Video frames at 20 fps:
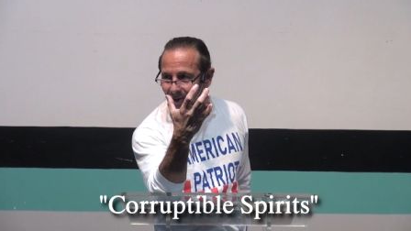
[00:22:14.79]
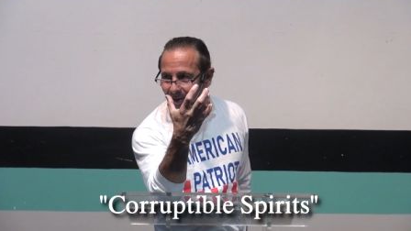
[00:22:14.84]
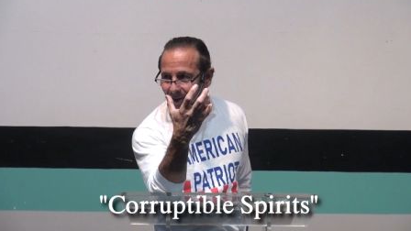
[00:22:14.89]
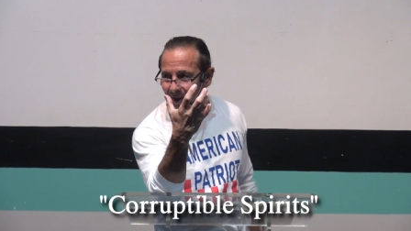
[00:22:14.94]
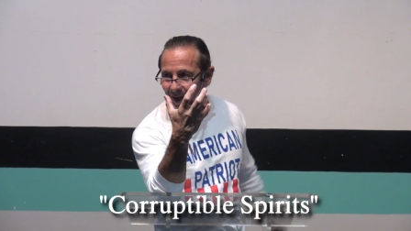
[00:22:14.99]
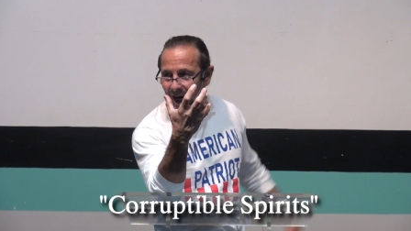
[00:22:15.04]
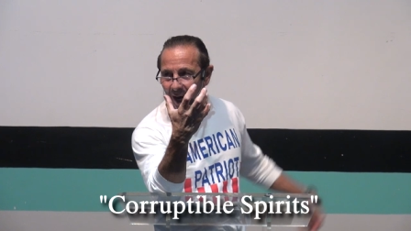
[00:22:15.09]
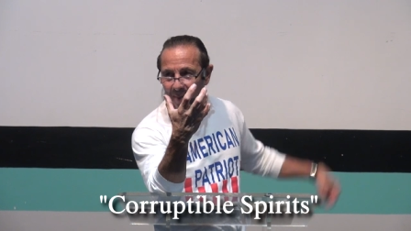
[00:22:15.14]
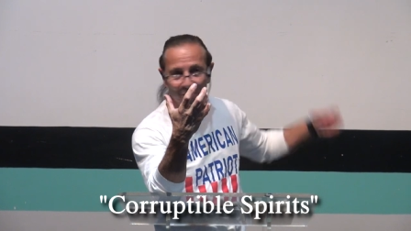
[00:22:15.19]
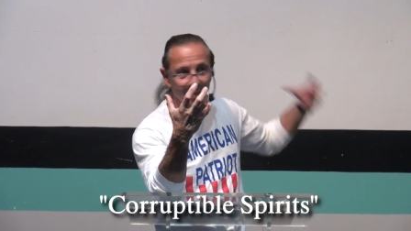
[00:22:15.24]

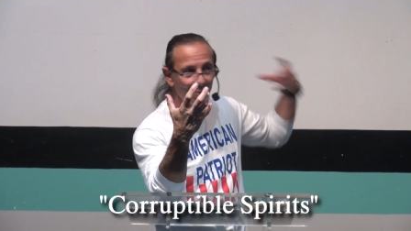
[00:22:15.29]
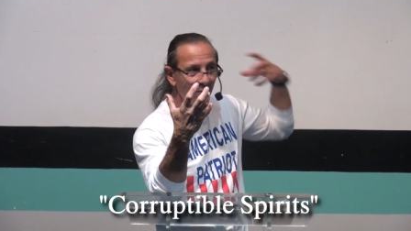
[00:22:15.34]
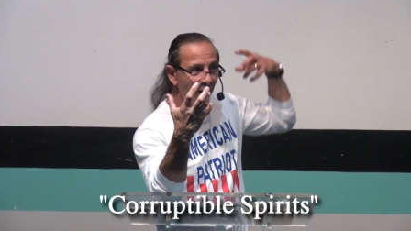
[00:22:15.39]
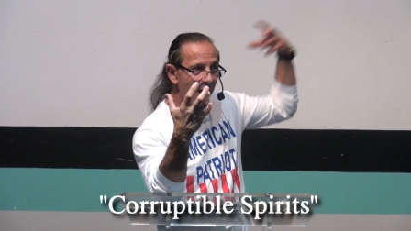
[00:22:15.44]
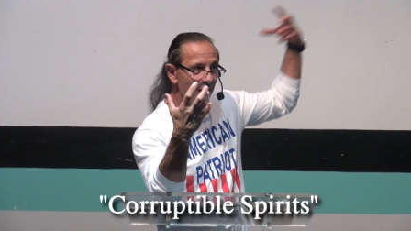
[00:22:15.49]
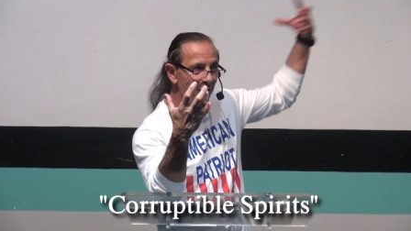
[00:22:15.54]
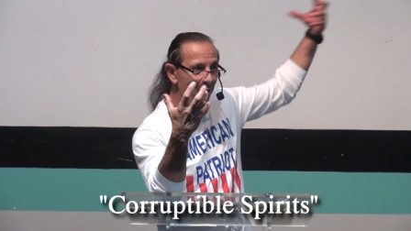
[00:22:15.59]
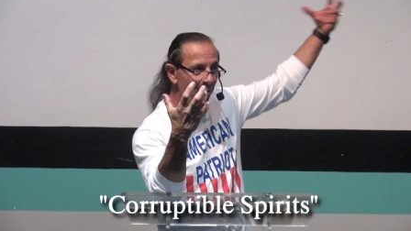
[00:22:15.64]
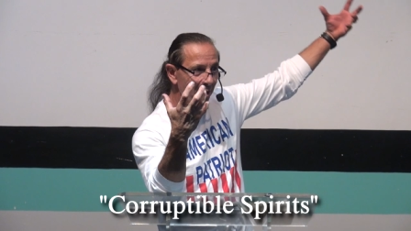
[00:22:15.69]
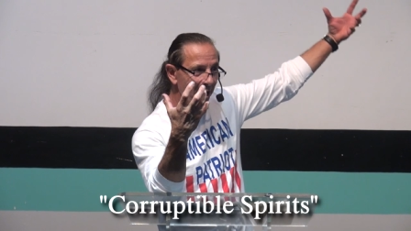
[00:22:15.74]

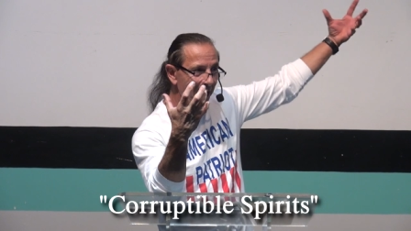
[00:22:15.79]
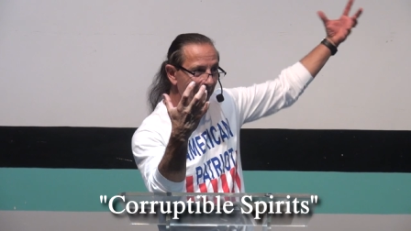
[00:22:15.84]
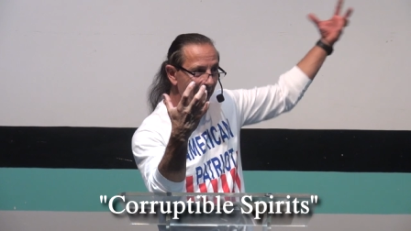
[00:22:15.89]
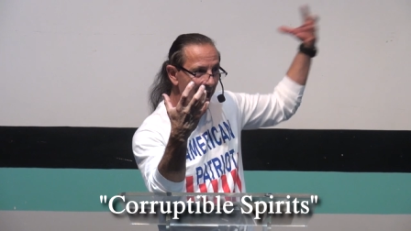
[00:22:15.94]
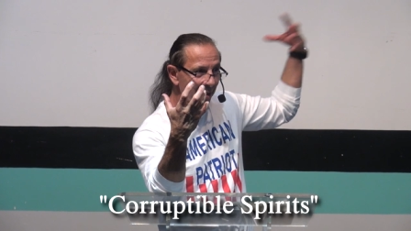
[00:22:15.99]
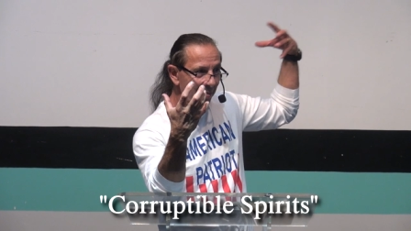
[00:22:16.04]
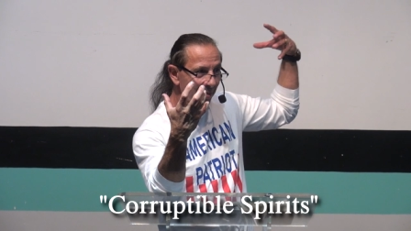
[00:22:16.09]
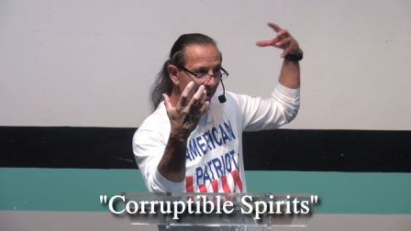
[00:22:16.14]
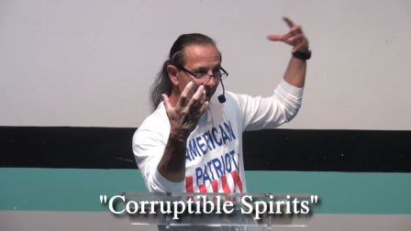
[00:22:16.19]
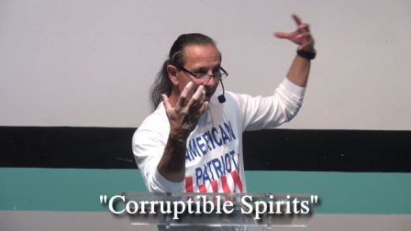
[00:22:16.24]
Compromise from the
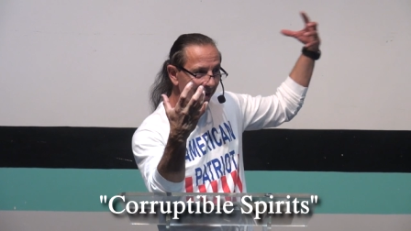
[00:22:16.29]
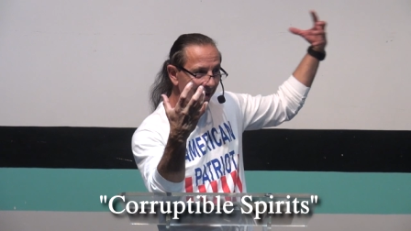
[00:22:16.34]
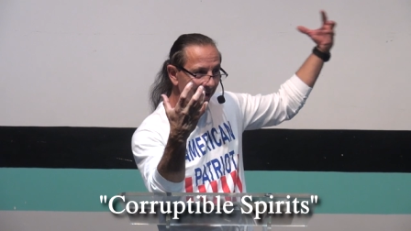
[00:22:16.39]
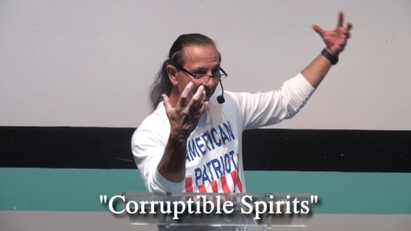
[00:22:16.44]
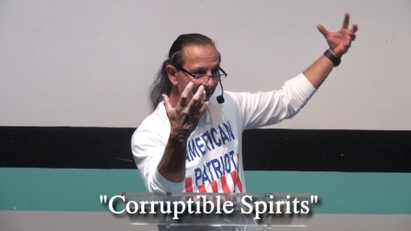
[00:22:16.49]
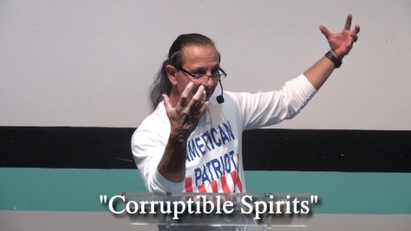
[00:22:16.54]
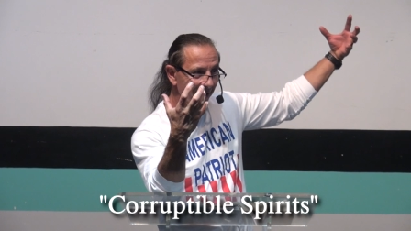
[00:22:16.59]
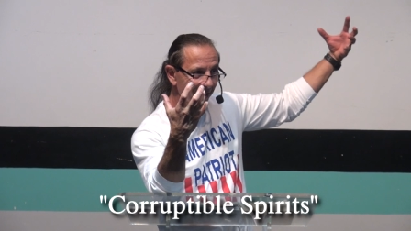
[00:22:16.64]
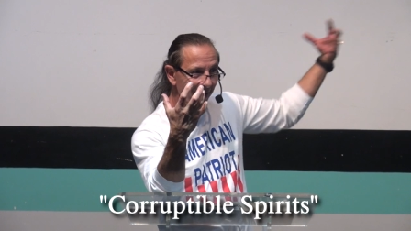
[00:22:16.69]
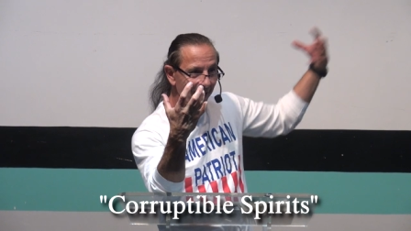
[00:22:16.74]
enemy.
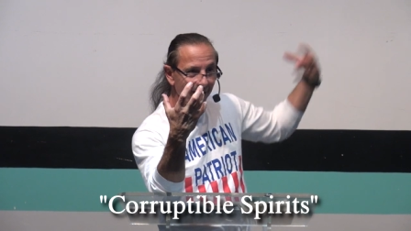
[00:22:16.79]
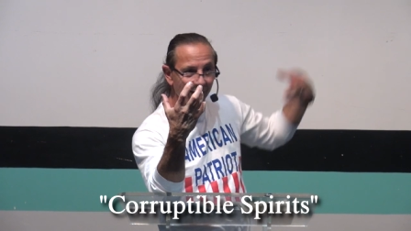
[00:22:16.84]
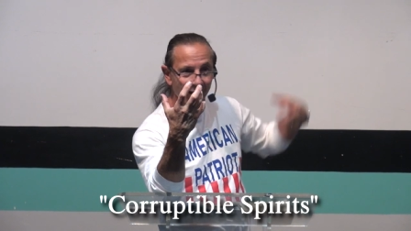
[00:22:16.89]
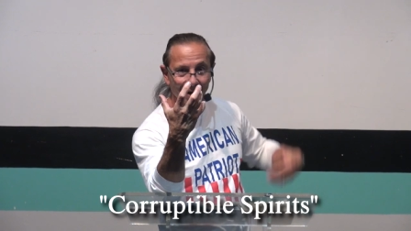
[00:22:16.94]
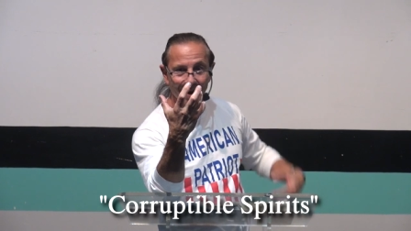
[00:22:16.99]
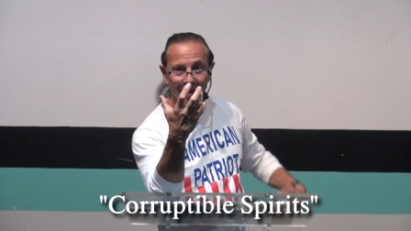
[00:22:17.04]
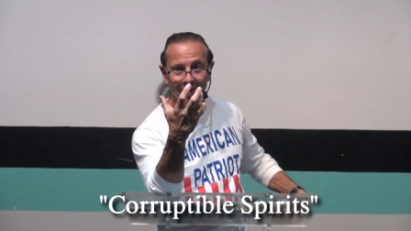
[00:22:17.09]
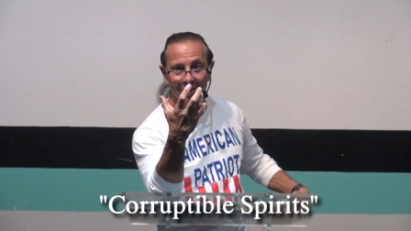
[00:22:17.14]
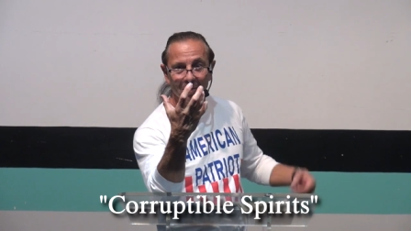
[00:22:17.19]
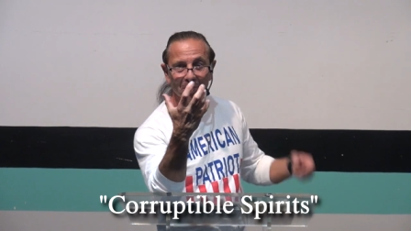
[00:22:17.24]

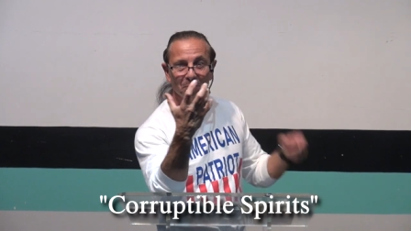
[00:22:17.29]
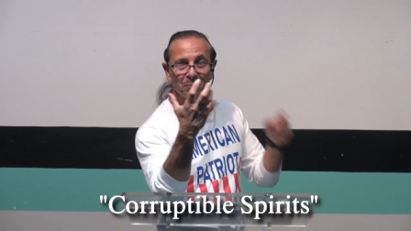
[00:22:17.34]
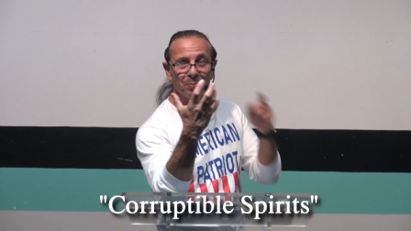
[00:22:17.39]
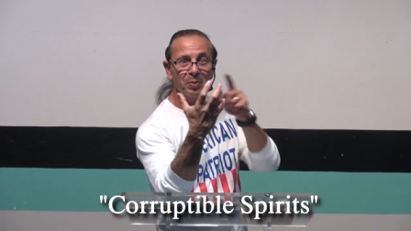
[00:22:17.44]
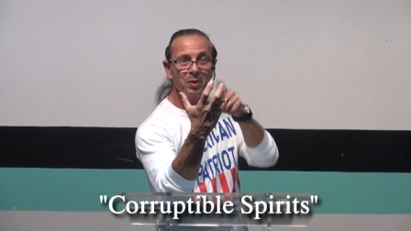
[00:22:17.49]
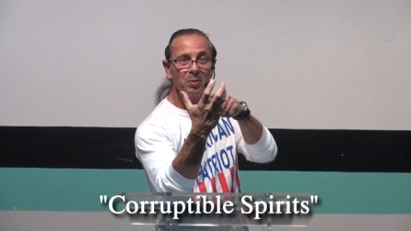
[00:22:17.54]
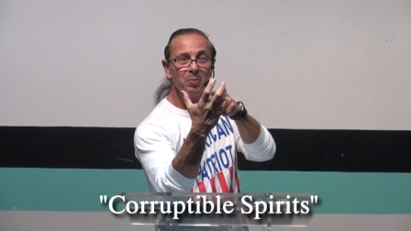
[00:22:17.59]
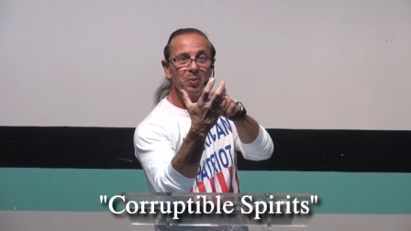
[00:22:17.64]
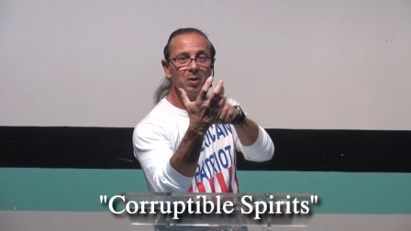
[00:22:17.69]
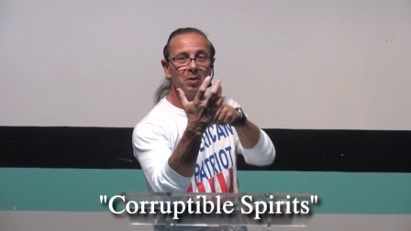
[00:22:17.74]

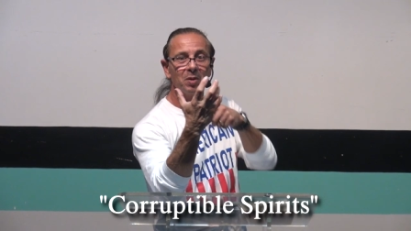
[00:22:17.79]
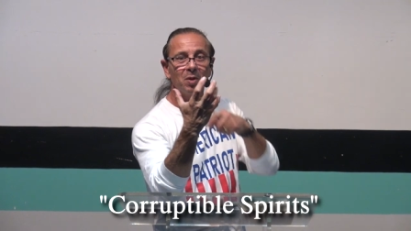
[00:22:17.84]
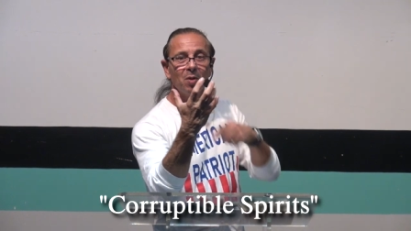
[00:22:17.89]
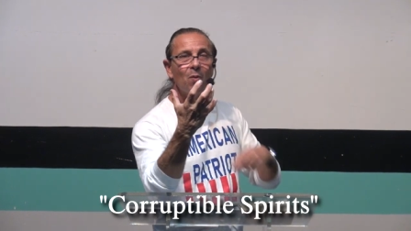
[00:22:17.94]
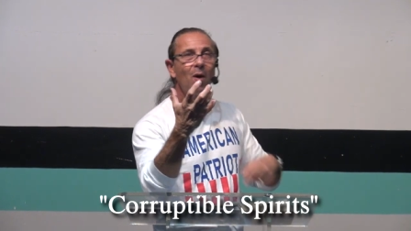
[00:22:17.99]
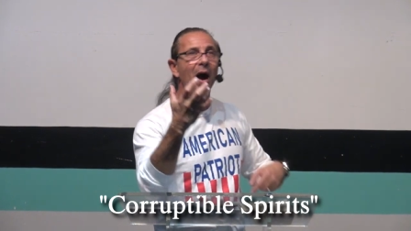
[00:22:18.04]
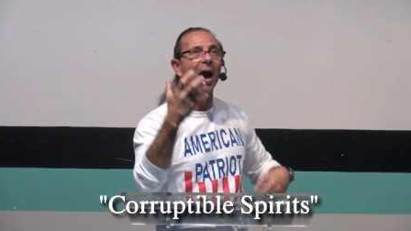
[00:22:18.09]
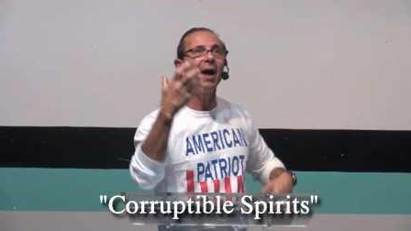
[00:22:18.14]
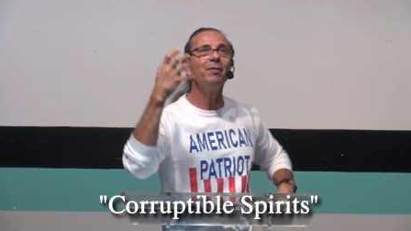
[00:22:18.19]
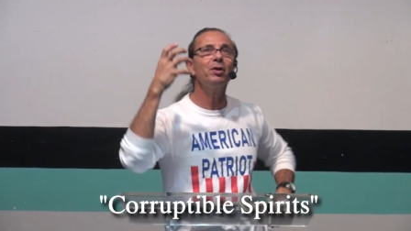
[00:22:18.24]
Well,
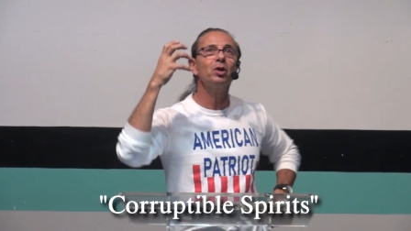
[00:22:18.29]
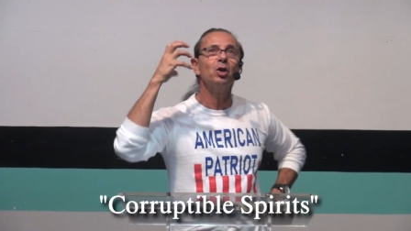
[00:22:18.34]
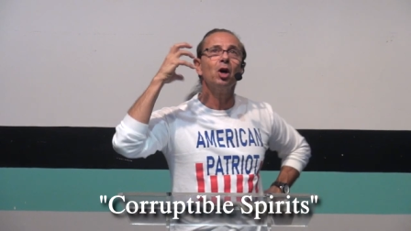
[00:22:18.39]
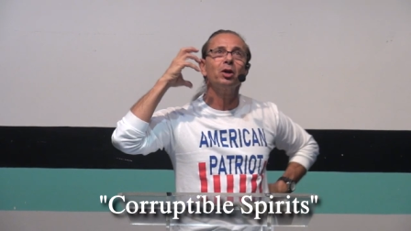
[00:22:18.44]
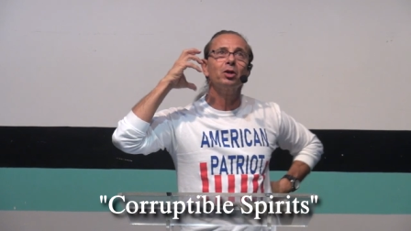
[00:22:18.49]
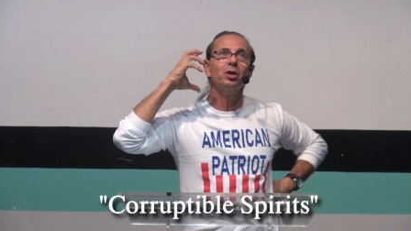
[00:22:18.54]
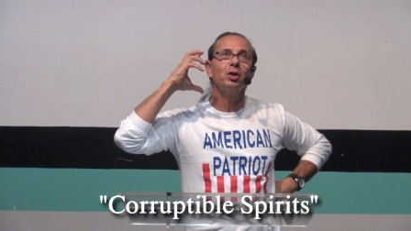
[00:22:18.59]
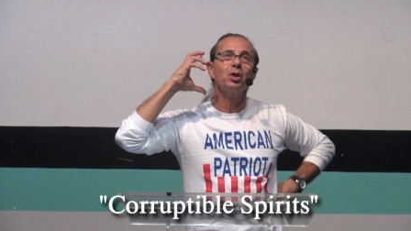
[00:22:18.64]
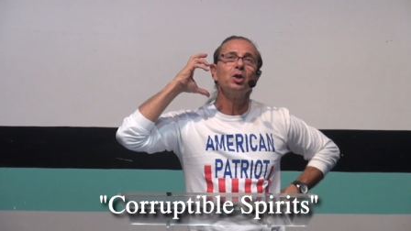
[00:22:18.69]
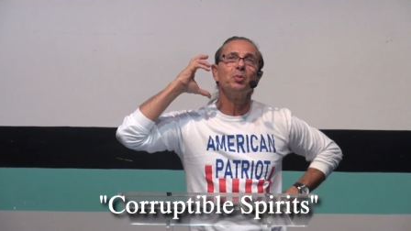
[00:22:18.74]
I haven't
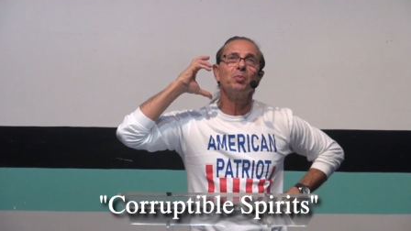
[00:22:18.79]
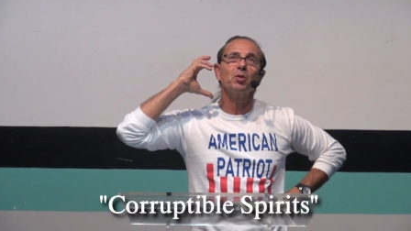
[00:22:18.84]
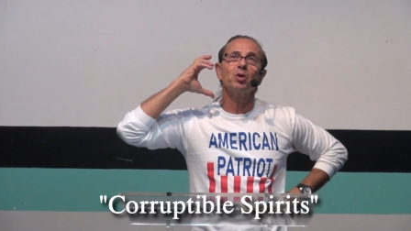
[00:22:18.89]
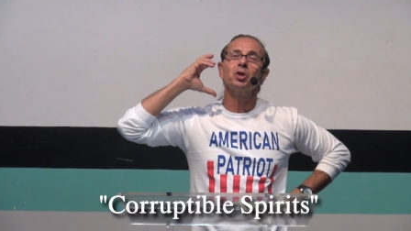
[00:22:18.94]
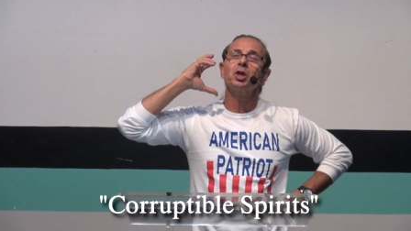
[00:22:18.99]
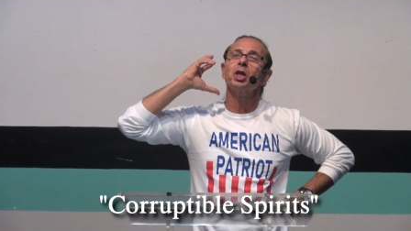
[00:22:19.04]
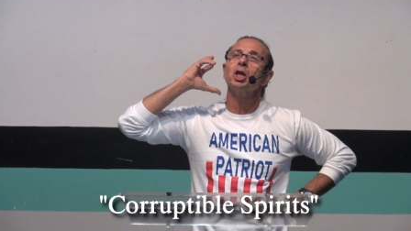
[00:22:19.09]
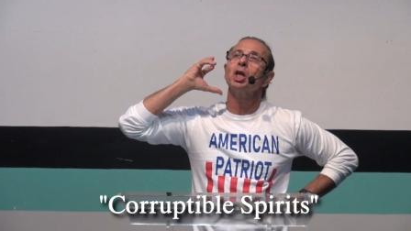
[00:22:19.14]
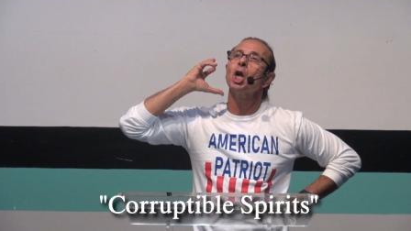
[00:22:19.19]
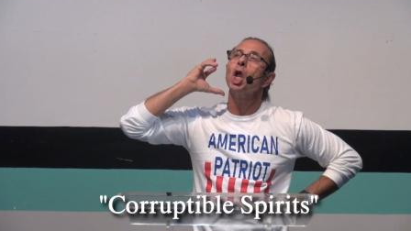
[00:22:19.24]
talked to this
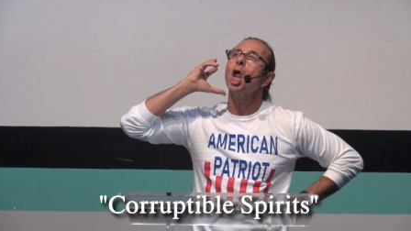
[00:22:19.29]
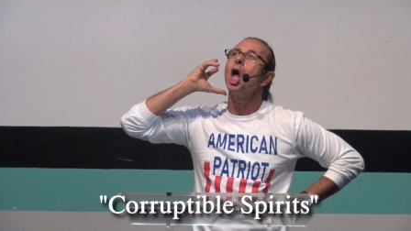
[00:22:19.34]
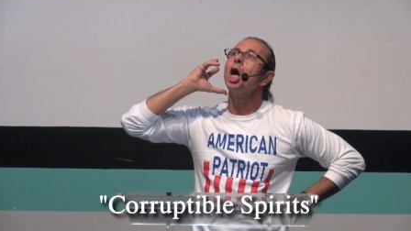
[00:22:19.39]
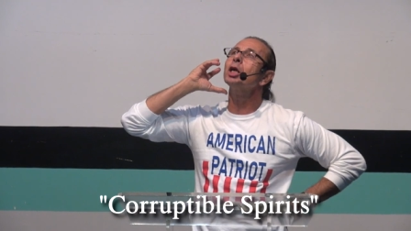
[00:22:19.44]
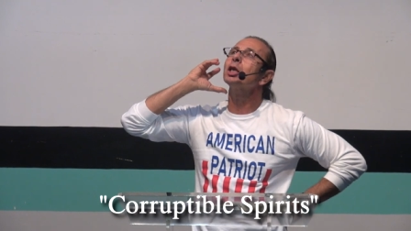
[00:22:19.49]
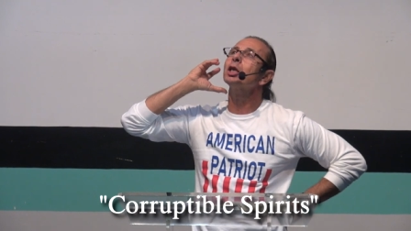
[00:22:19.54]
person in a long